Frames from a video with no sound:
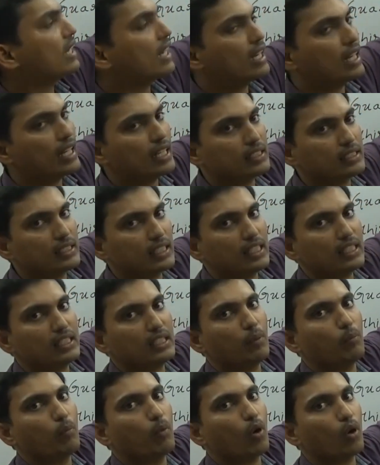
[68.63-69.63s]
realizing
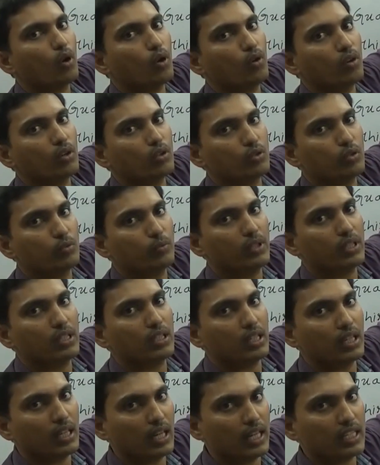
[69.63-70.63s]
the borrower to be
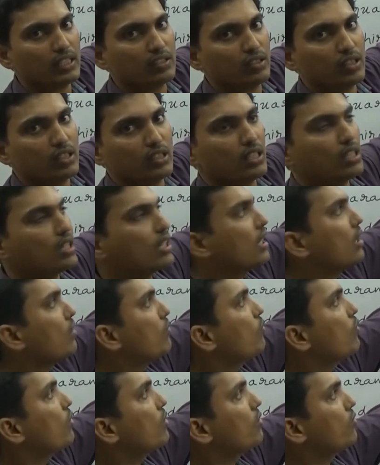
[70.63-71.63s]
realized in the
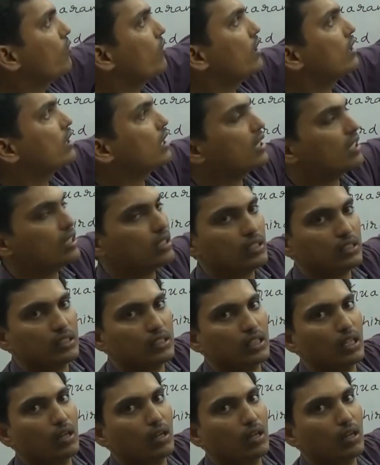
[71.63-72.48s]
real world whether